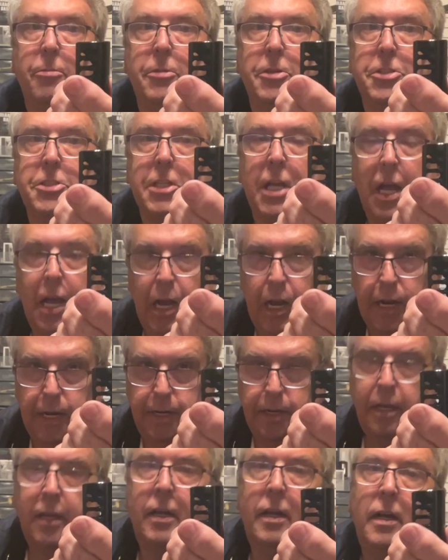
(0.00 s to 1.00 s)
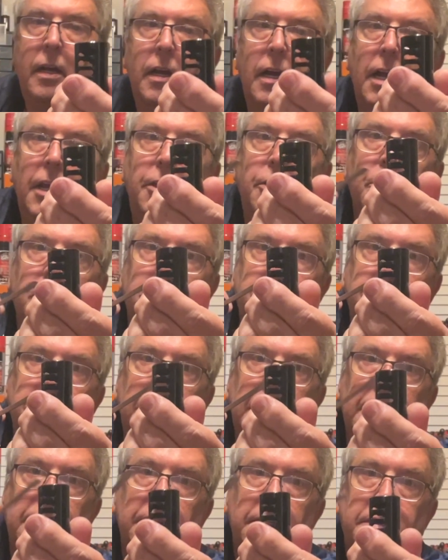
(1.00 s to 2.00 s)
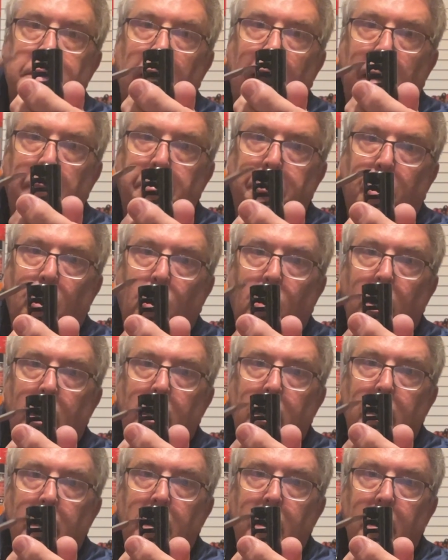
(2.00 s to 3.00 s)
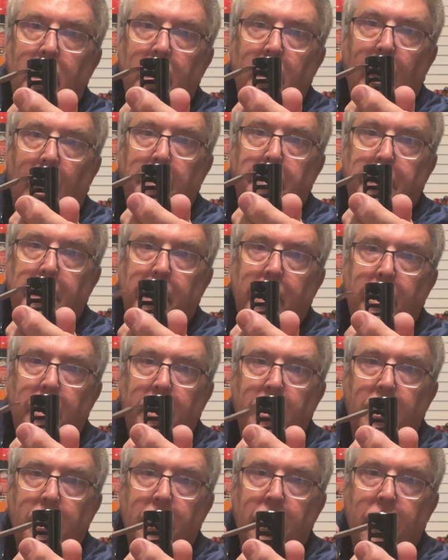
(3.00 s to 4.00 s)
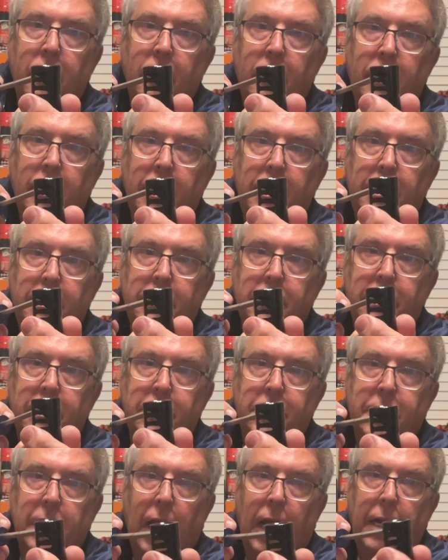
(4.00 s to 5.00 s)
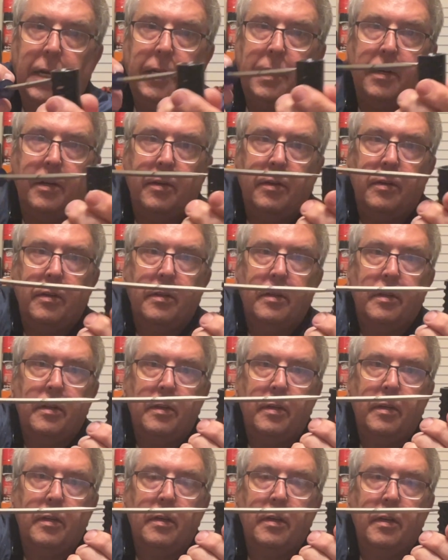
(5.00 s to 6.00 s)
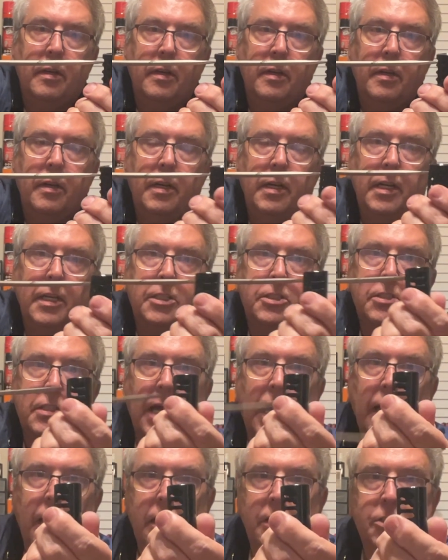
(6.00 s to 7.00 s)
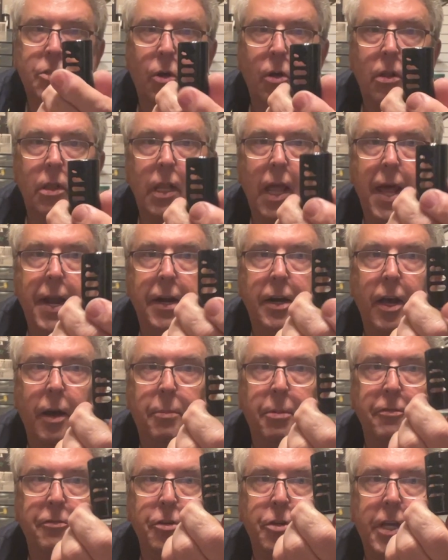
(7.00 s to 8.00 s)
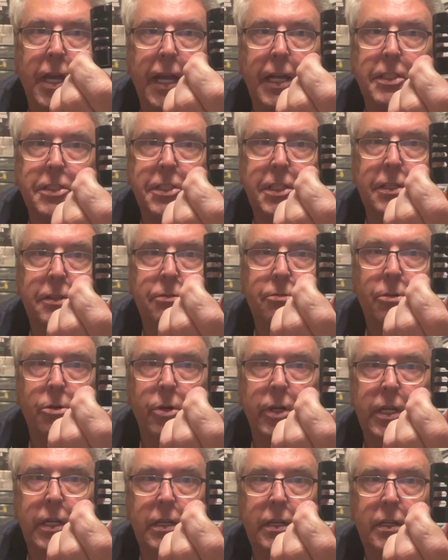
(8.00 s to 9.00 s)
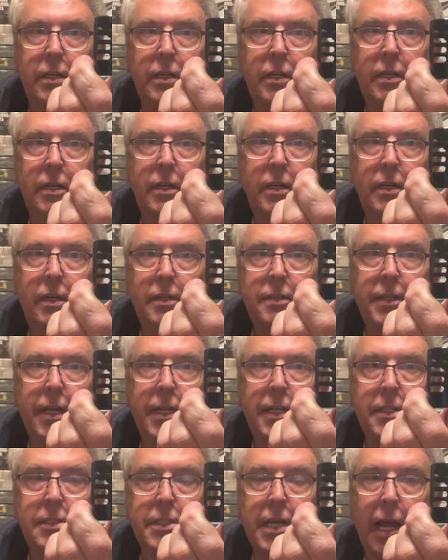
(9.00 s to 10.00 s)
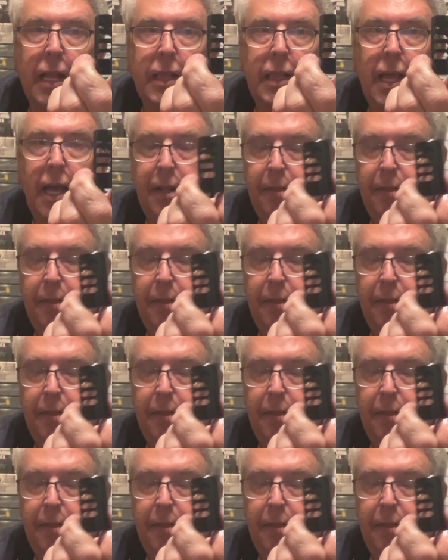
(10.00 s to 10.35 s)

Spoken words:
the side. And you can see in the top port up here, inside here, it's all leaded up. If you can't see through it, then it's got lead